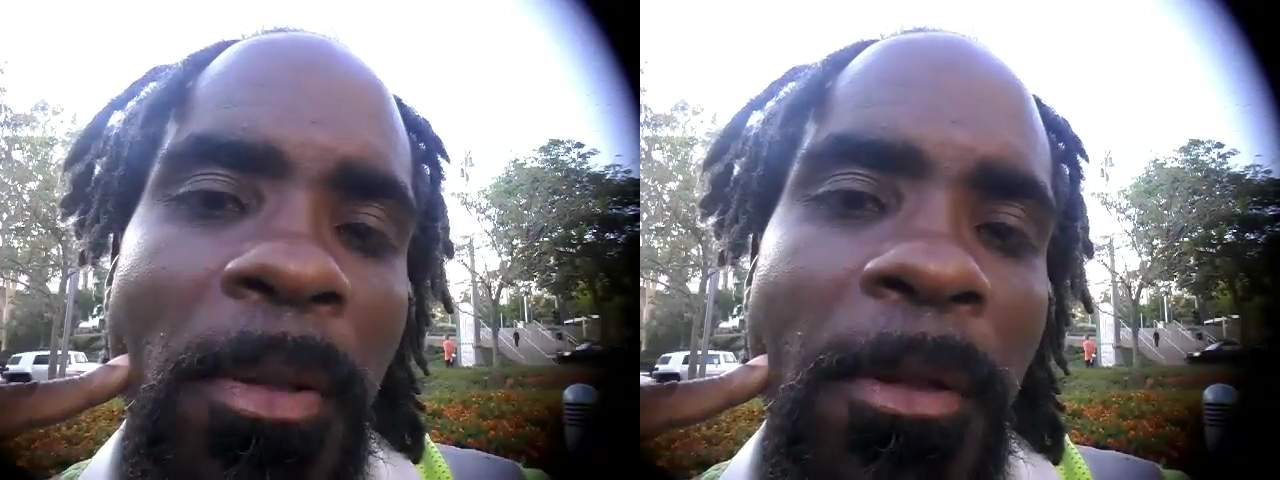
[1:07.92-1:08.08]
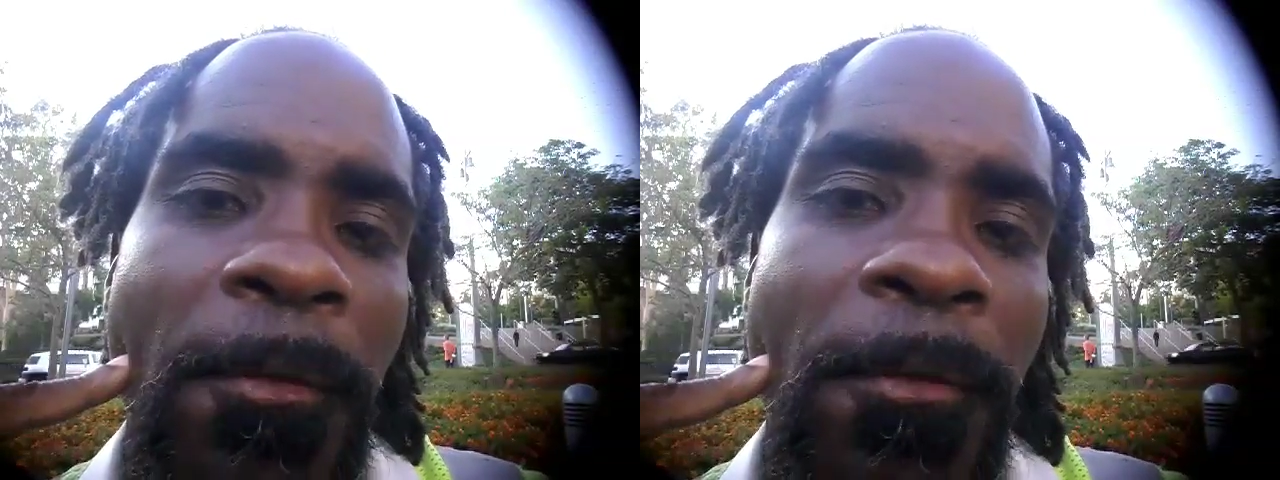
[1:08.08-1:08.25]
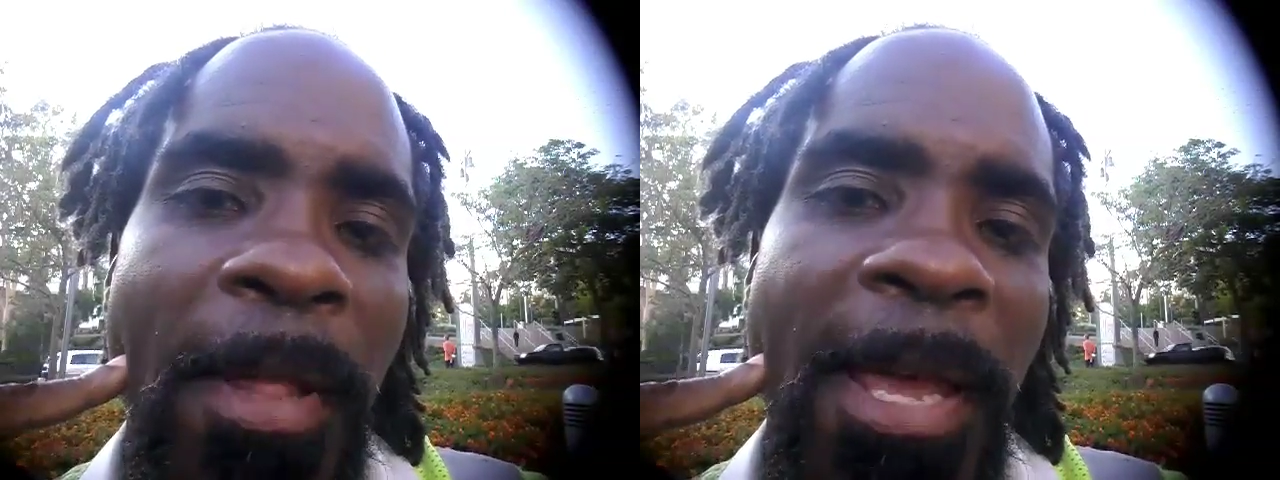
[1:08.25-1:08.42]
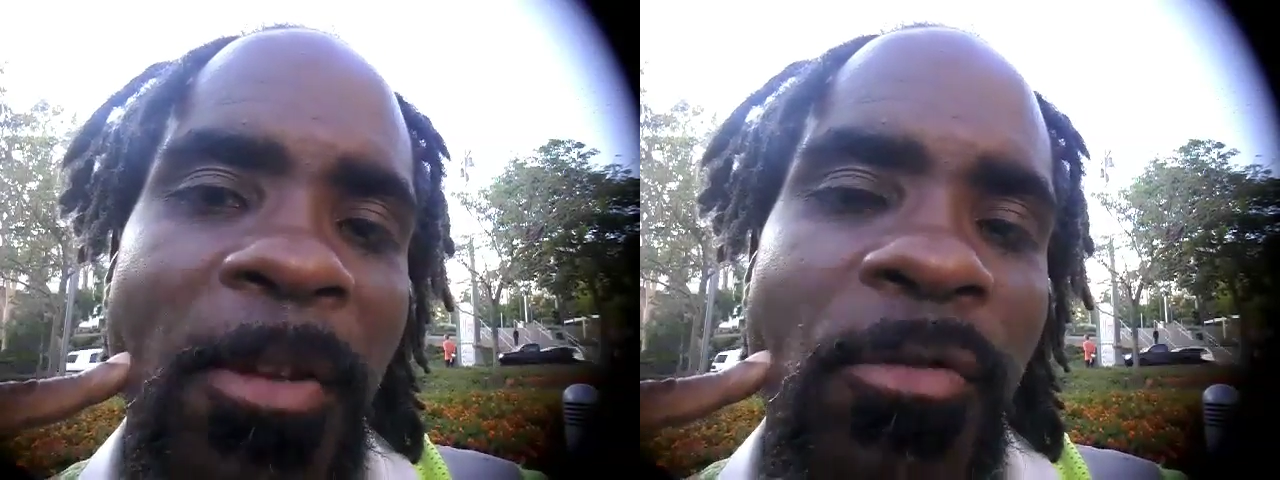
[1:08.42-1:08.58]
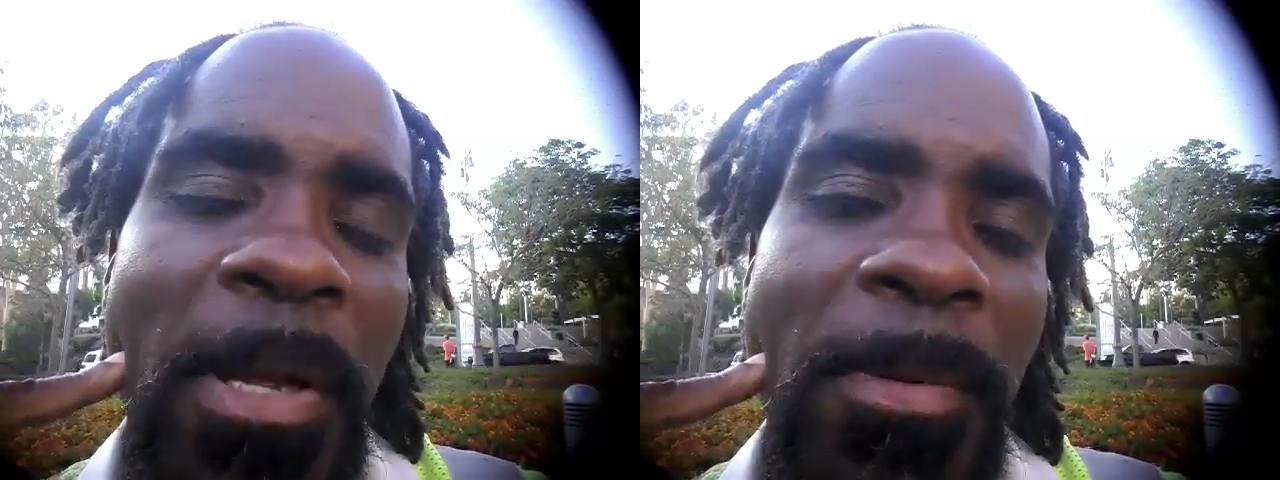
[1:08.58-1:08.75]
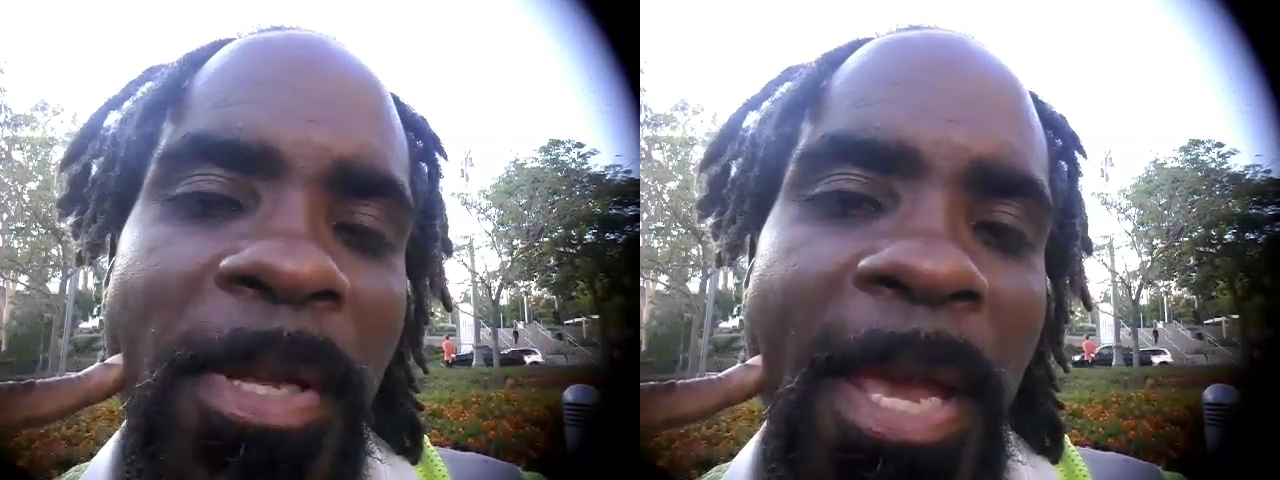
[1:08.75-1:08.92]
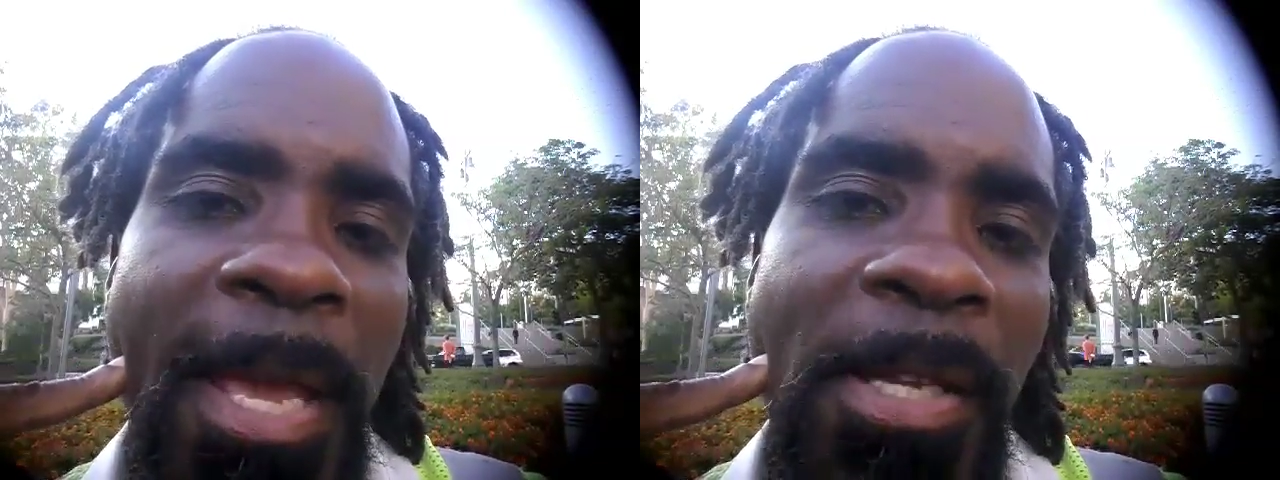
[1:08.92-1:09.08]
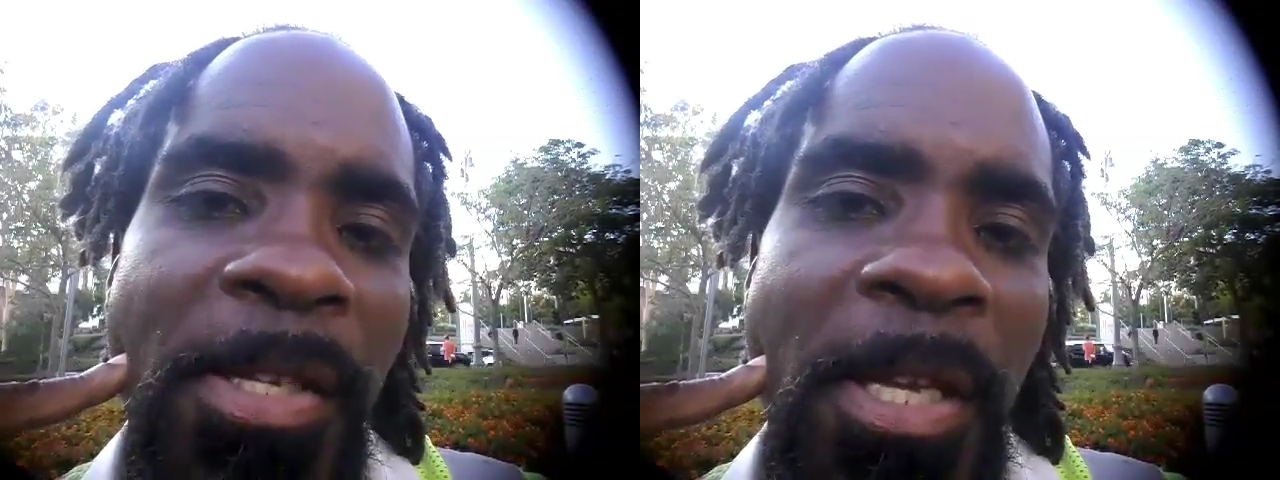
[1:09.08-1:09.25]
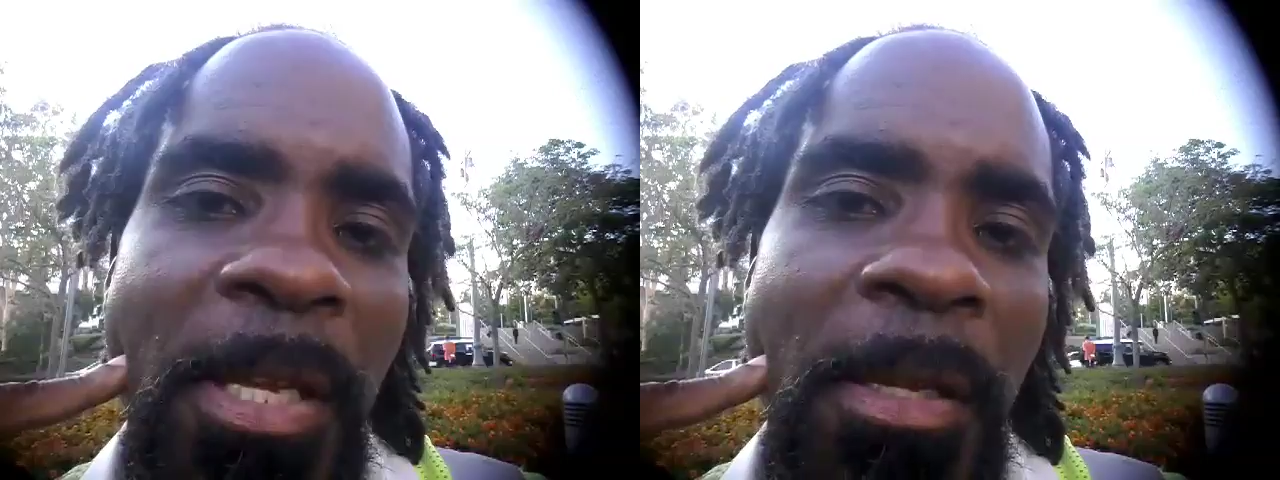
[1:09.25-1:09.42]
the flag-draped
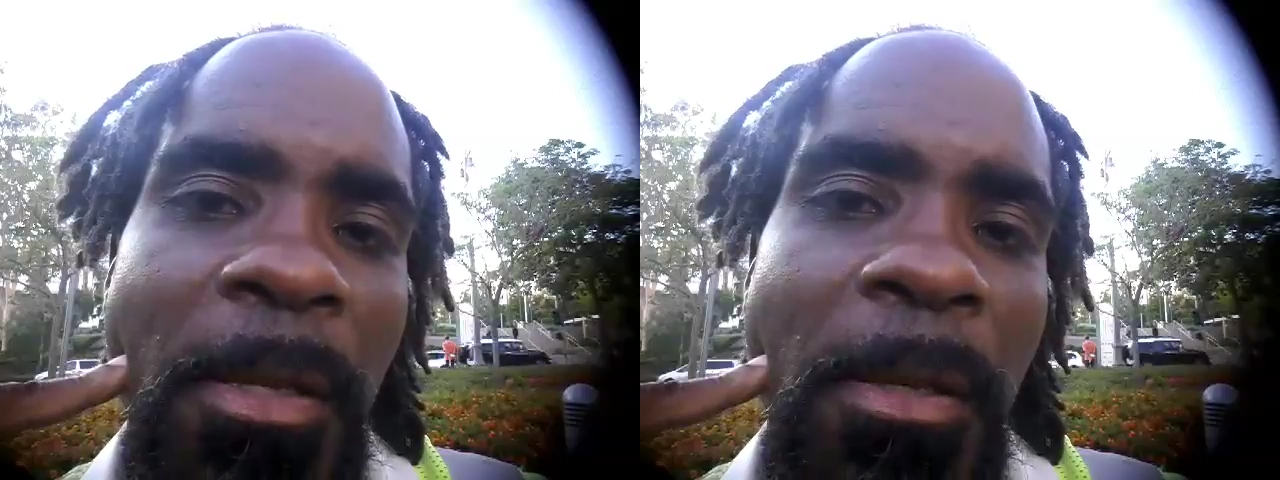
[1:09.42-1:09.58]
casket